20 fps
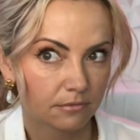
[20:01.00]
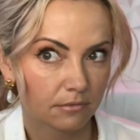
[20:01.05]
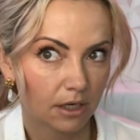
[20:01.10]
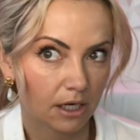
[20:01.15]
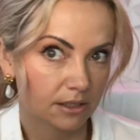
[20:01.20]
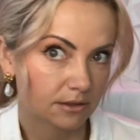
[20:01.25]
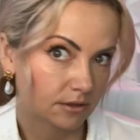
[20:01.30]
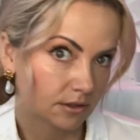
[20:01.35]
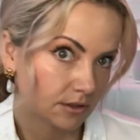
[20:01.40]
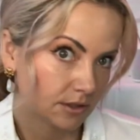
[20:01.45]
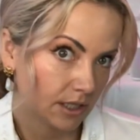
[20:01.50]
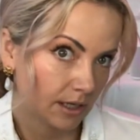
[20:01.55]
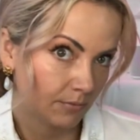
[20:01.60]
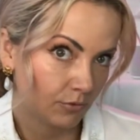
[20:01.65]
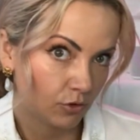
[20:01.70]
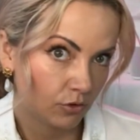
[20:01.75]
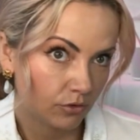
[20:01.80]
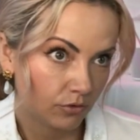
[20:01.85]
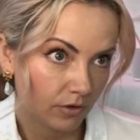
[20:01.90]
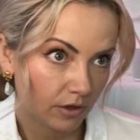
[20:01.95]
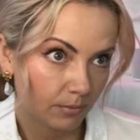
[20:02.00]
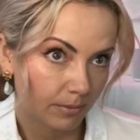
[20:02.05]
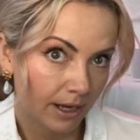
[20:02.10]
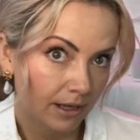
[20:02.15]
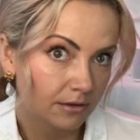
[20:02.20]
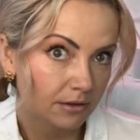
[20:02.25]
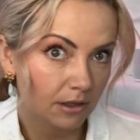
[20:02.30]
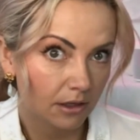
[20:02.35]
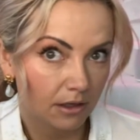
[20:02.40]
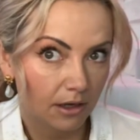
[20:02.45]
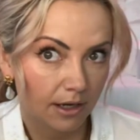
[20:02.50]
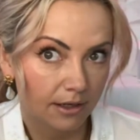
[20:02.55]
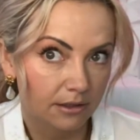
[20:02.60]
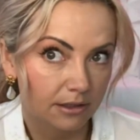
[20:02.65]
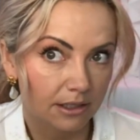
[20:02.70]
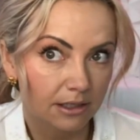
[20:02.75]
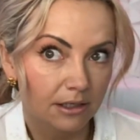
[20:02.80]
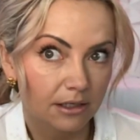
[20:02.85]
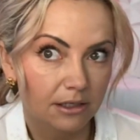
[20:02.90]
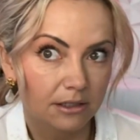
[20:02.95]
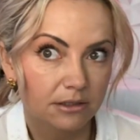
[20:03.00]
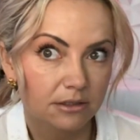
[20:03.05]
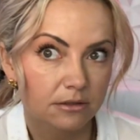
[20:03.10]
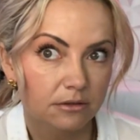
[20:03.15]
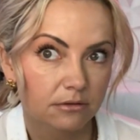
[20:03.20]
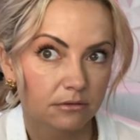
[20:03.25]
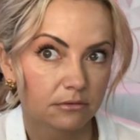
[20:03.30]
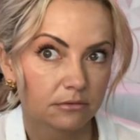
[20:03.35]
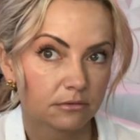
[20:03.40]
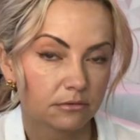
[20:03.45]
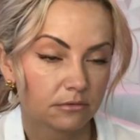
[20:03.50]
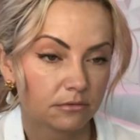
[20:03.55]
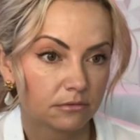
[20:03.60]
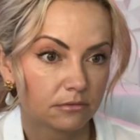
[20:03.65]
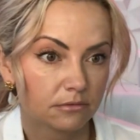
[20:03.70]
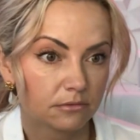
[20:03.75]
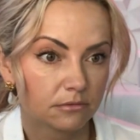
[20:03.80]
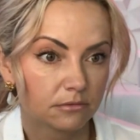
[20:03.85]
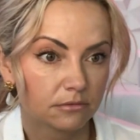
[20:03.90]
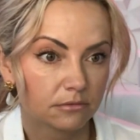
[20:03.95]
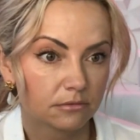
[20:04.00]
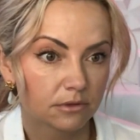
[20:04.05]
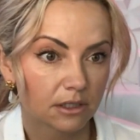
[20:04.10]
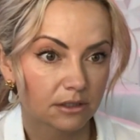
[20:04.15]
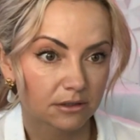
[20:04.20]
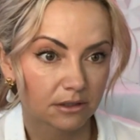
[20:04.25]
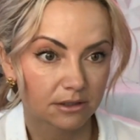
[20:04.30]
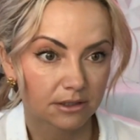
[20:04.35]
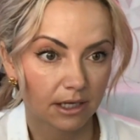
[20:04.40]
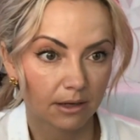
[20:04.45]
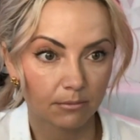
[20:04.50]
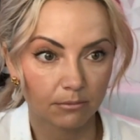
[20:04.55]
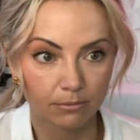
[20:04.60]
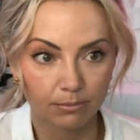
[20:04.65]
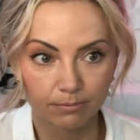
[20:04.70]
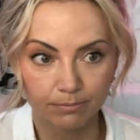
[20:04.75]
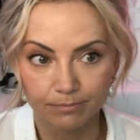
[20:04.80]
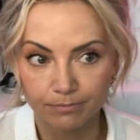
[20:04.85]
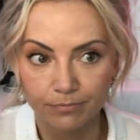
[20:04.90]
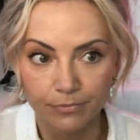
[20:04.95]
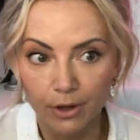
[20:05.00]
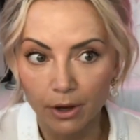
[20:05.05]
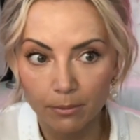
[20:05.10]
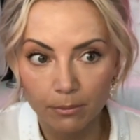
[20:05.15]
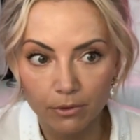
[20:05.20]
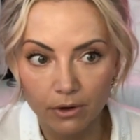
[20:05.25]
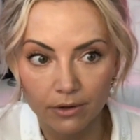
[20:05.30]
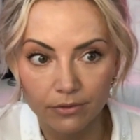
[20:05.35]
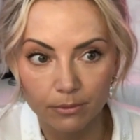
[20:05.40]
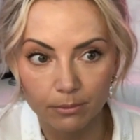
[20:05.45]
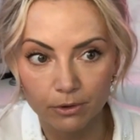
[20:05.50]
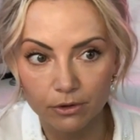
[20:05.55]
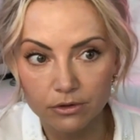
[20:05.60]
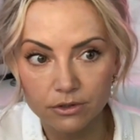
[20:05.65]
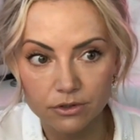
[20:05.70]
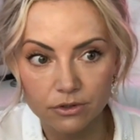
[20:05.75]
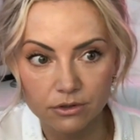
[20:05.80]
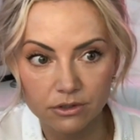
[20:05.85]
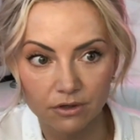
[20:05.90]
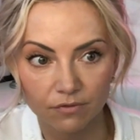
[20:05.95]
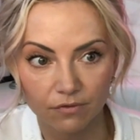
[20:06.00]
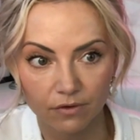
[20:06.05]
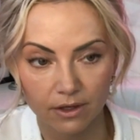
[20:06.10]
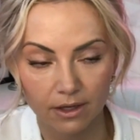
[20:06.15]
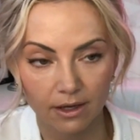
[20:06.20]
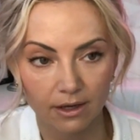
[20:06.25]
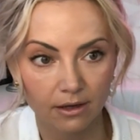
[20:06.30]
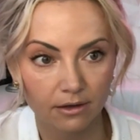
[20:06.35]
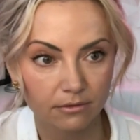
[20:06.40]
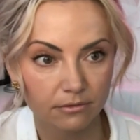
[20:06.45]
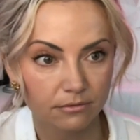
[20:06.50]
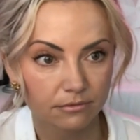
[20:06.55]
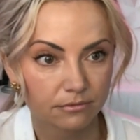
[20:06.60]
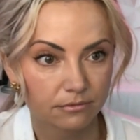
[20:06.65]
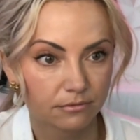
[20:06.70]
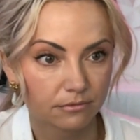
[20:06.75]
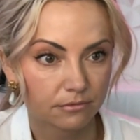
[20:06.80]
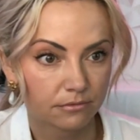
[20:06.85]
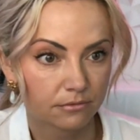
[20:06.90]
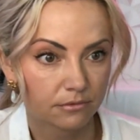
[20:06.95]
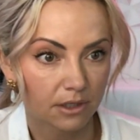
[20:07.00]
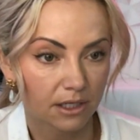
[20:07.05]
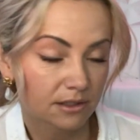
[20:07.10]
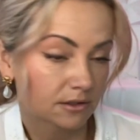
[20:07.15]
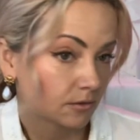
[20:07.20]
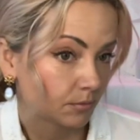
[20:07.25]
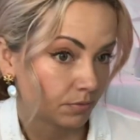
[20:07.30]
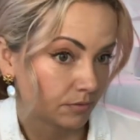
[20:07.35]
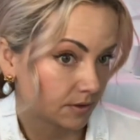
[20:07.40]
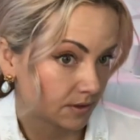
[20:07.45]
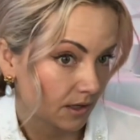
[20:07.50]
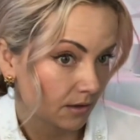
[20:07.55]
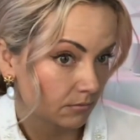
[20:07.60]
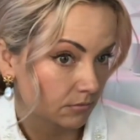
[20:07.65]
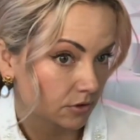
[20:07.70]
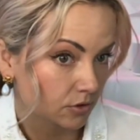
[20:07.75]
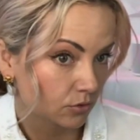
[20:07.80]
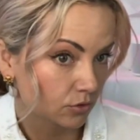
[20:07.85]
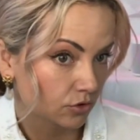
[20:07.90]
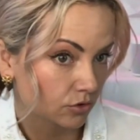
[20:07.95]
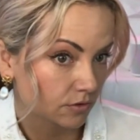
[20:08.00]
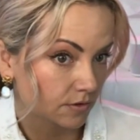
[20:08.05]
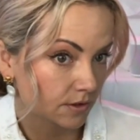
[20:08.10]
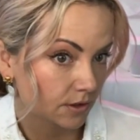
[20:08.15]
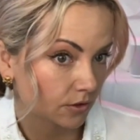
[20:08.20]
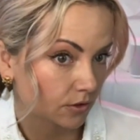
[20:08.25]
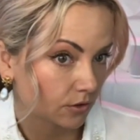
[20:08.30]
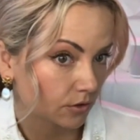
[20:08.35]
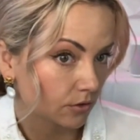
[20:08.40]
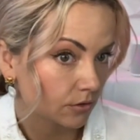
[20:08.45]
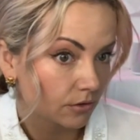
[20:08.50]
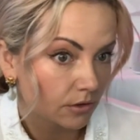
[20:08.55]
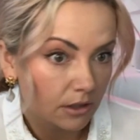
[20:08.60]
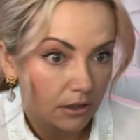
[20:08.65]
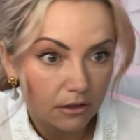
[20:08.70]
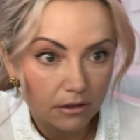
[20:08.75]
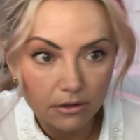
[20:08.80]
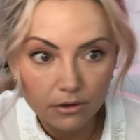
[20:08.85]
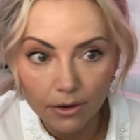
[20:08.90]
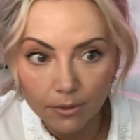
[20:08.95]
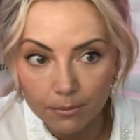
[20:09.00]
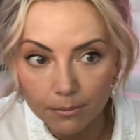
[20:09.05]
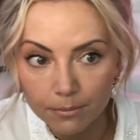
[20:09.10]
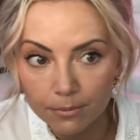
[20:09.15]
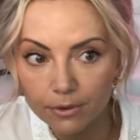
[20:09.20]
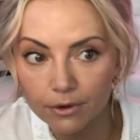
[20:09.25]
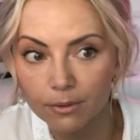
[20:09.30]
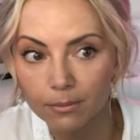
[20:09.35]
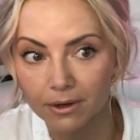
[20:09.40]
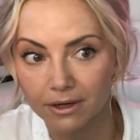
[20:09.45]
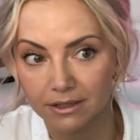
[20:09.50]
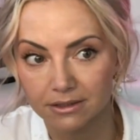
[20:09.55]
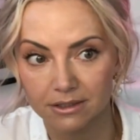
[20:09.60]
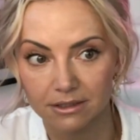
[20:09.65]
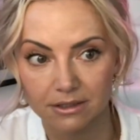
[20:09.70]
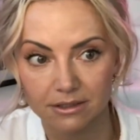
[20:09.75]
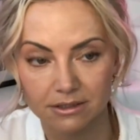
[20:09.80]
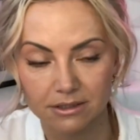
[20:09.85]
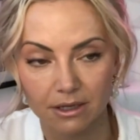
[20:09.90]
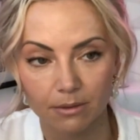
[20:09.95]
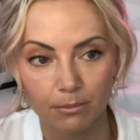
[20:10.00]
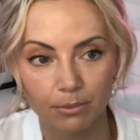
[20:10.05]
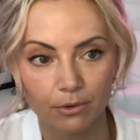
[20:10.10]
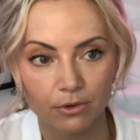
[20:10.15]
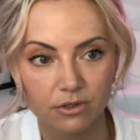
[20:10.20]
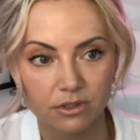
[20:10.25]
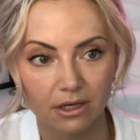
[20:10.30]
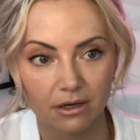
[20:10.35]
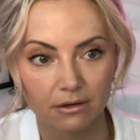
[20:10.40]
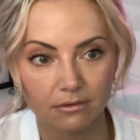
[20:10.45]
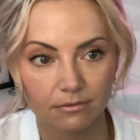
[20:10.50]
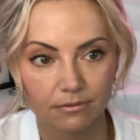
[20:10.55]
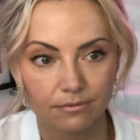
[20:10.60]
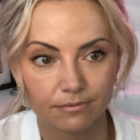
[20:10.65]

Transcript: Is the same Junvir Bethke? Yeah, it is. It's the same number on the birth certificate. It's the same social security number, but is it the same person?